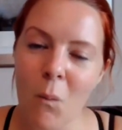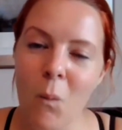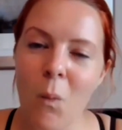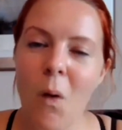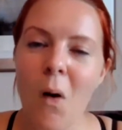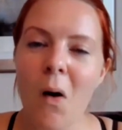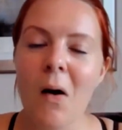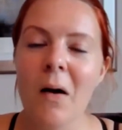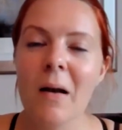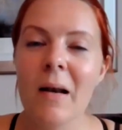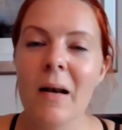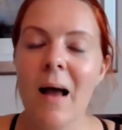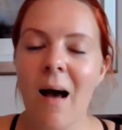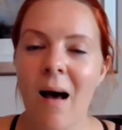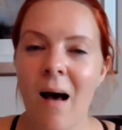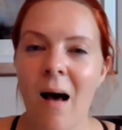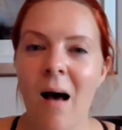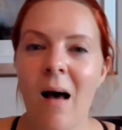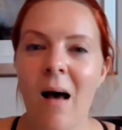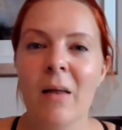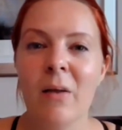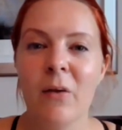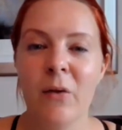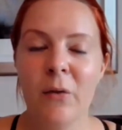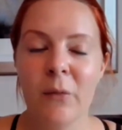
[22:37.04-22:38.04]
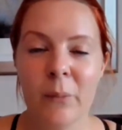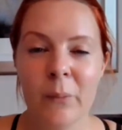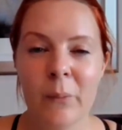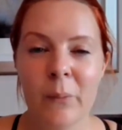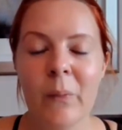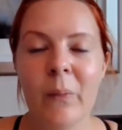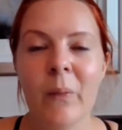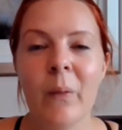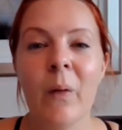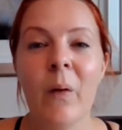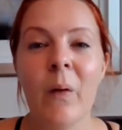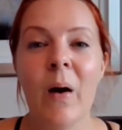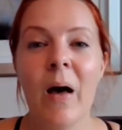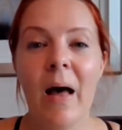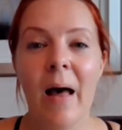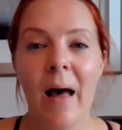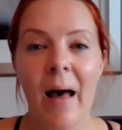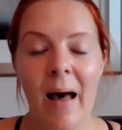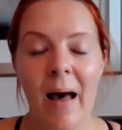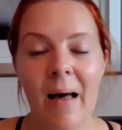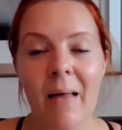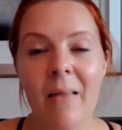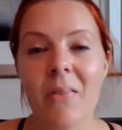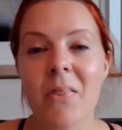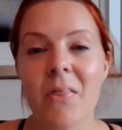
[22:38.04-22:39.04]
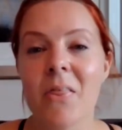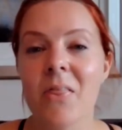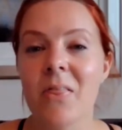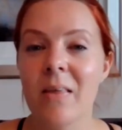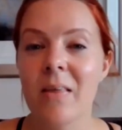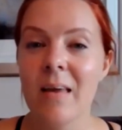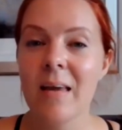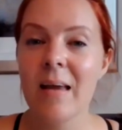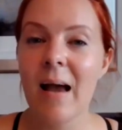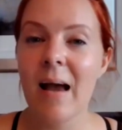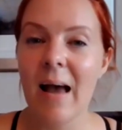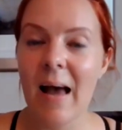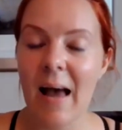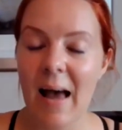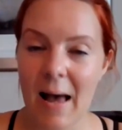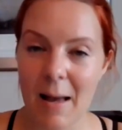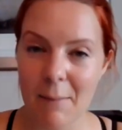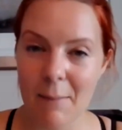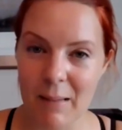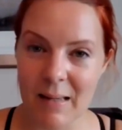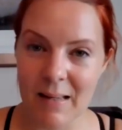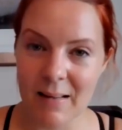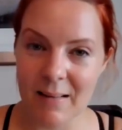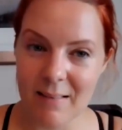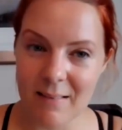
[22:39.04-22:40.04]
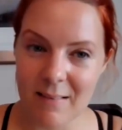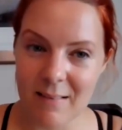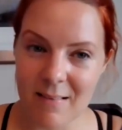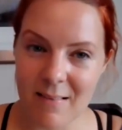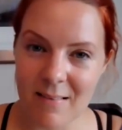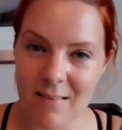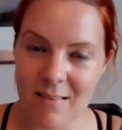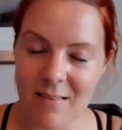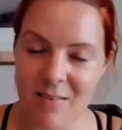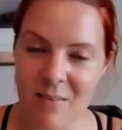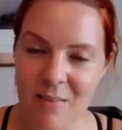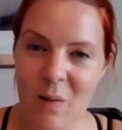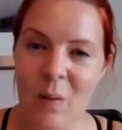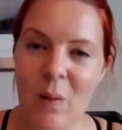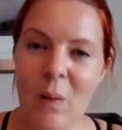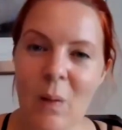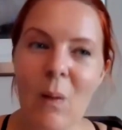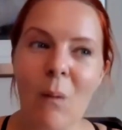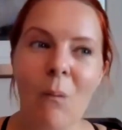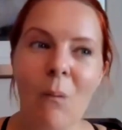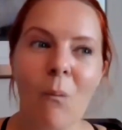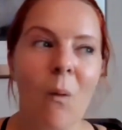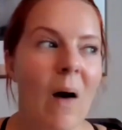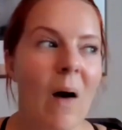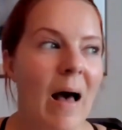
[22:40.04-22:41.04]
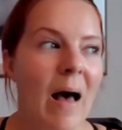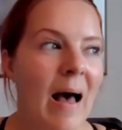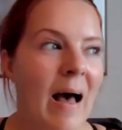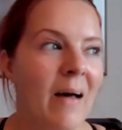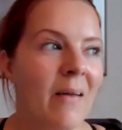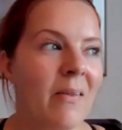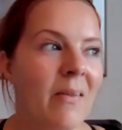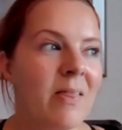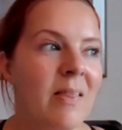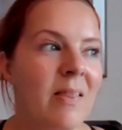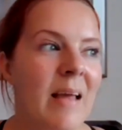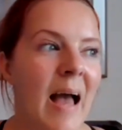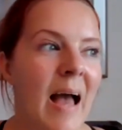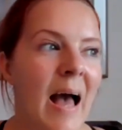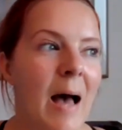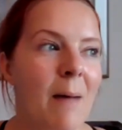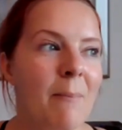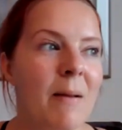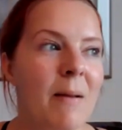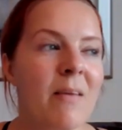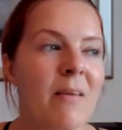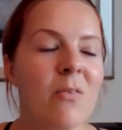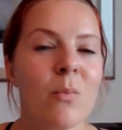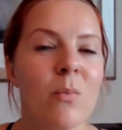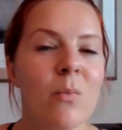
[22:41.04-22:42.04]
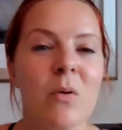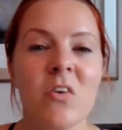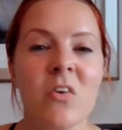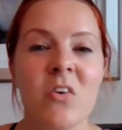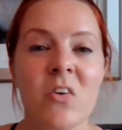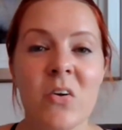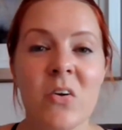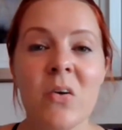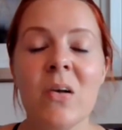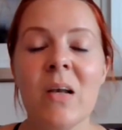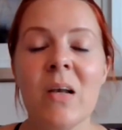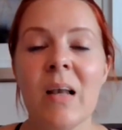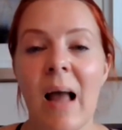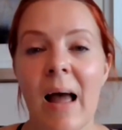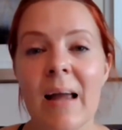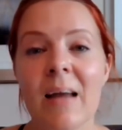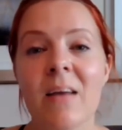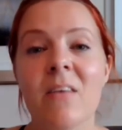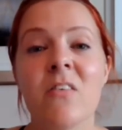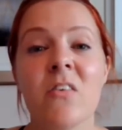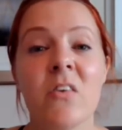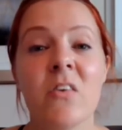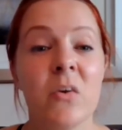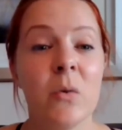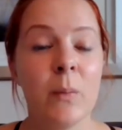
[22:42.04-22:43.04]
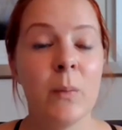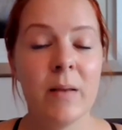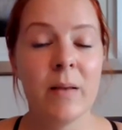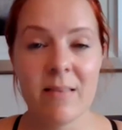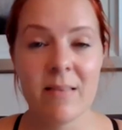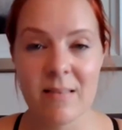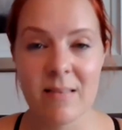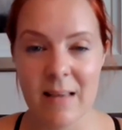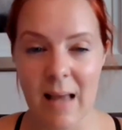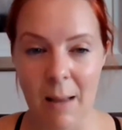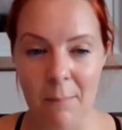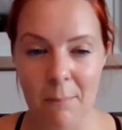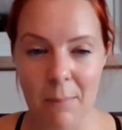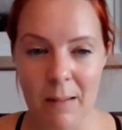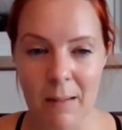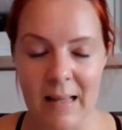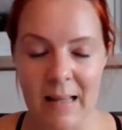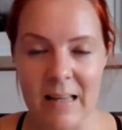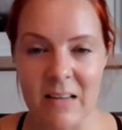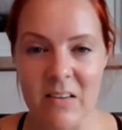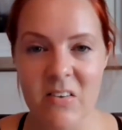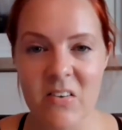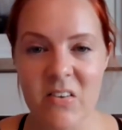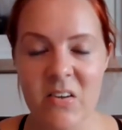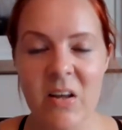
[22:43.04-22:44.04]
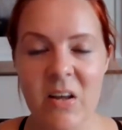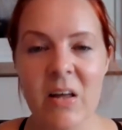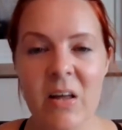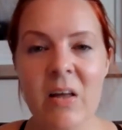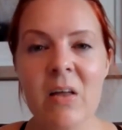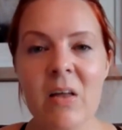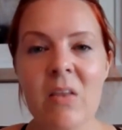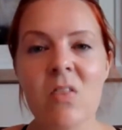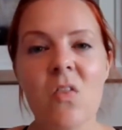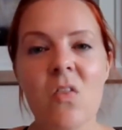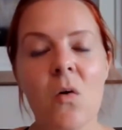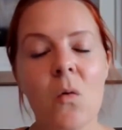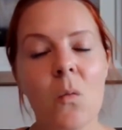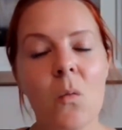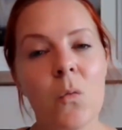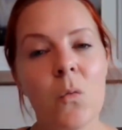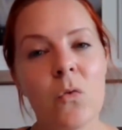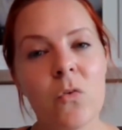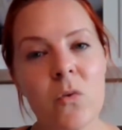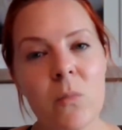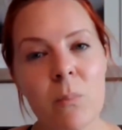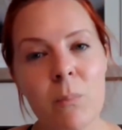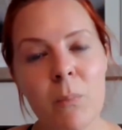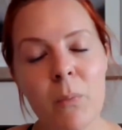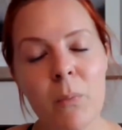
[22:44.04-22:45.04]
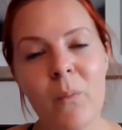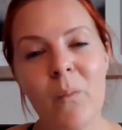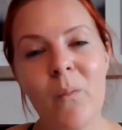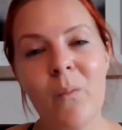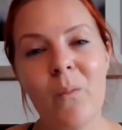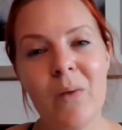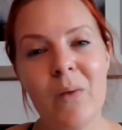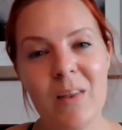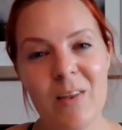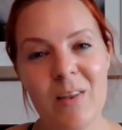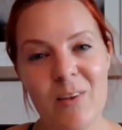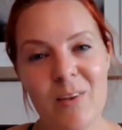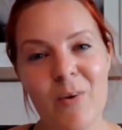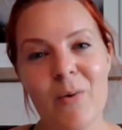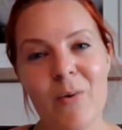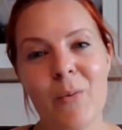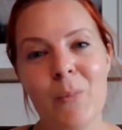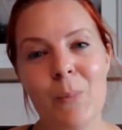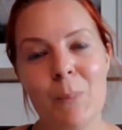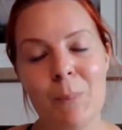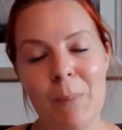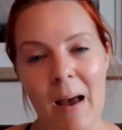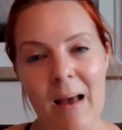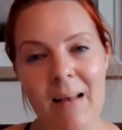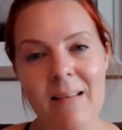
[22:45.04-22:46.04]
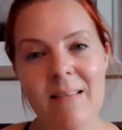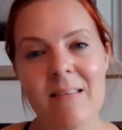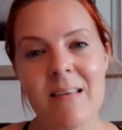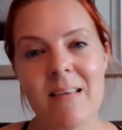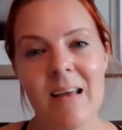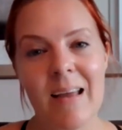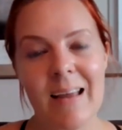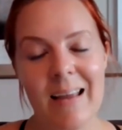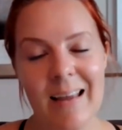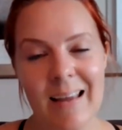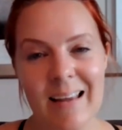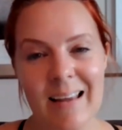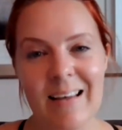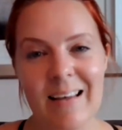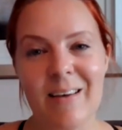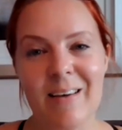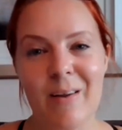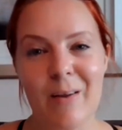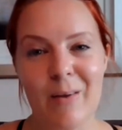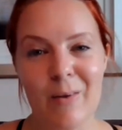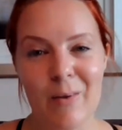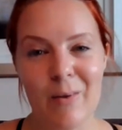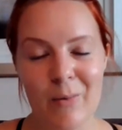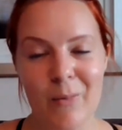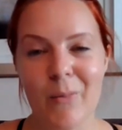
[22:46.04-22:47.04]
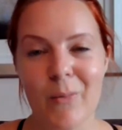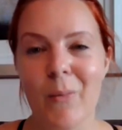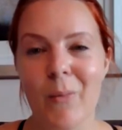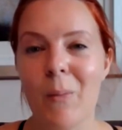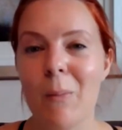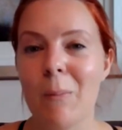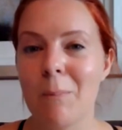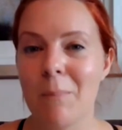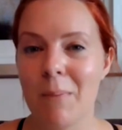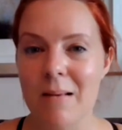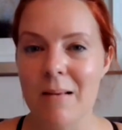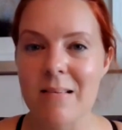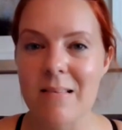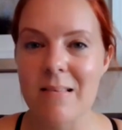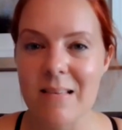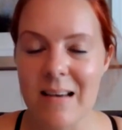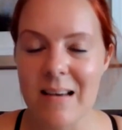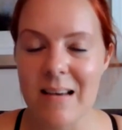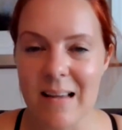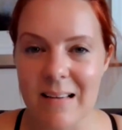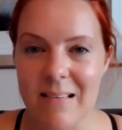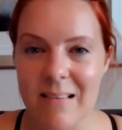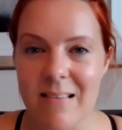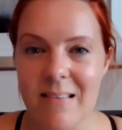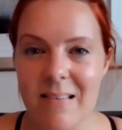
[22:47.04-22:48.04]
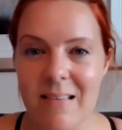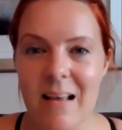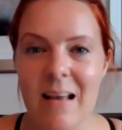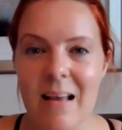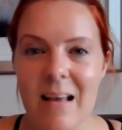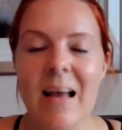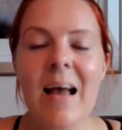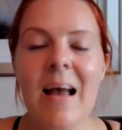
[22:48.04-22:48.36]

What are your healthy habits, or what healthy habits would you like to establish that will support you better in your business?